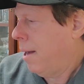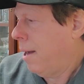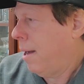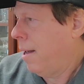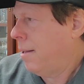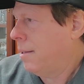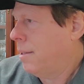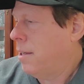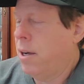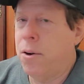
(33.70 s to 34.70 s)
And they
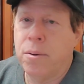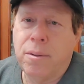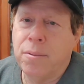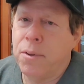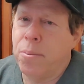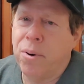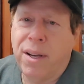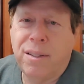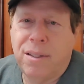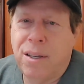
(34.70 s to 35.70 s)
said, for the
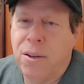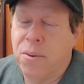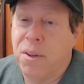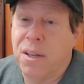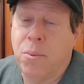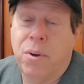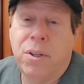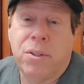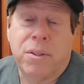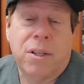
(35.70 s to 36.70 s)
price, it
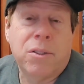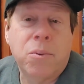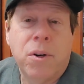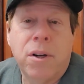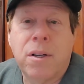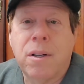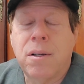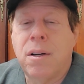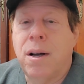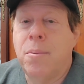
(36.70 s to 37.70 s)
works or it doesn't work.
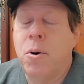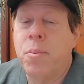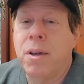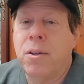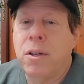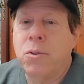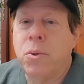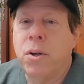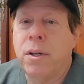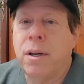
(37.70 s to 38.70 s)
I'm hoping it does
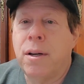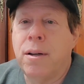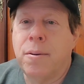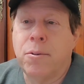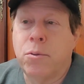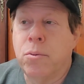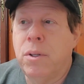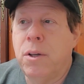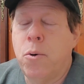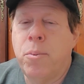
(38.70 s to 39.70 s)
work. I was
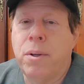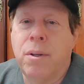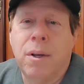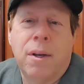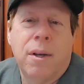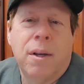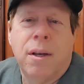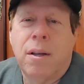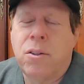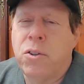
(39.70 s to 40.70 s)
really hoping
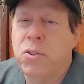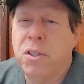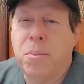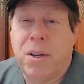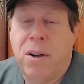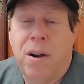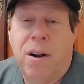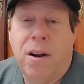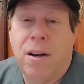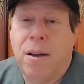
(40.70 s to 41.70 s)
to use it on my car.